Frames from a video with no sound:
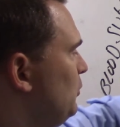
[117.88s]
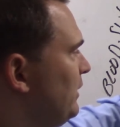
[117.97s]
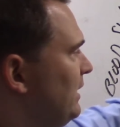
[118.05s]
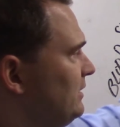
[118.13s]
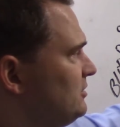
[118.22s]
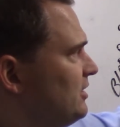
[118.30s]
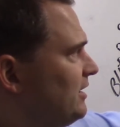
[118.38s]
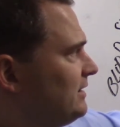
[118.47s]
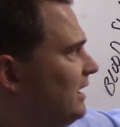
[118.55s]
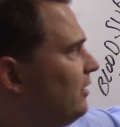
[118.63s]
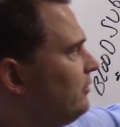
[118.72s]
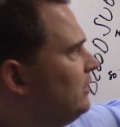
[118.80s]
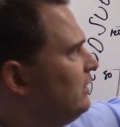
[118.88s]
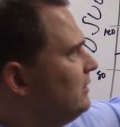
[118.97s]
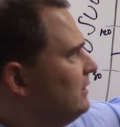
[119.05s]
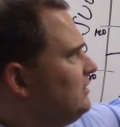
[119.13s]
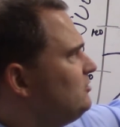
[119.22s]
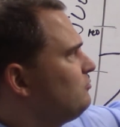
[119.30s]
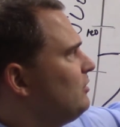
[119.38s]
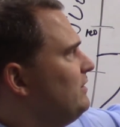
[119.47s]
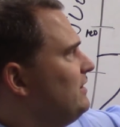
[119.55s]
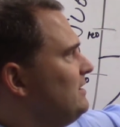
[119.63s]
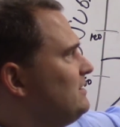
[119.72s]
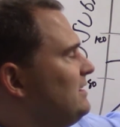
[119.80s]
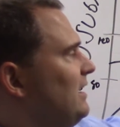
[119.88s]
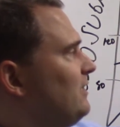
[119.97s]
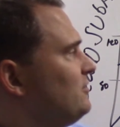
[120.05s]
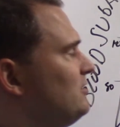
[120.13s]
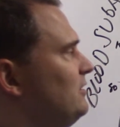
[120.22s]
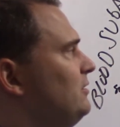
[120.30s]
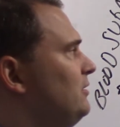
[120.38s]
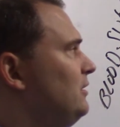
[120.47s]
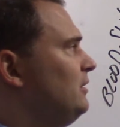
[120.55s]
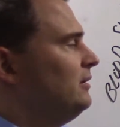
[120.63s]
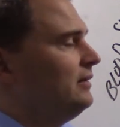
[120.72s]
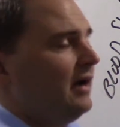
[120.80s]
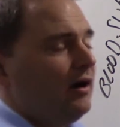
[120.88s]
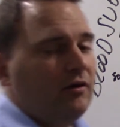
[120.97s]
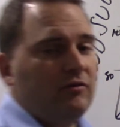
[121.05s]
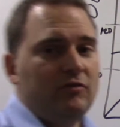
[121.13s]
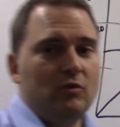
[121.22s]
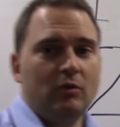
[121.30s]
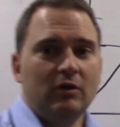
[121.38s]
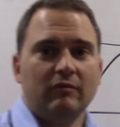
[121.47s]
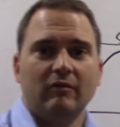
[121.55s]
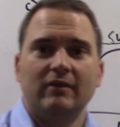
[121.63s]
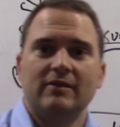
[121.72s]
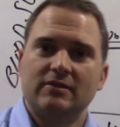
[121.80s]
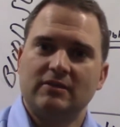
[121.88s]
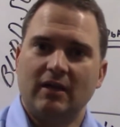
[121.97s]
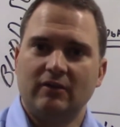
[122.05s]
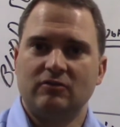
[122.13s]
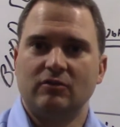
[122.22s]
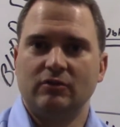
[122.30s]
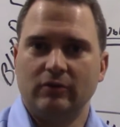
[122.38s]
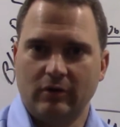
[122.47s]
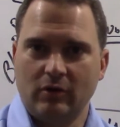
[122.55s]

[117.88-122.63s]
we're getting checked out, let's run this test. Now, if you want to run this test on your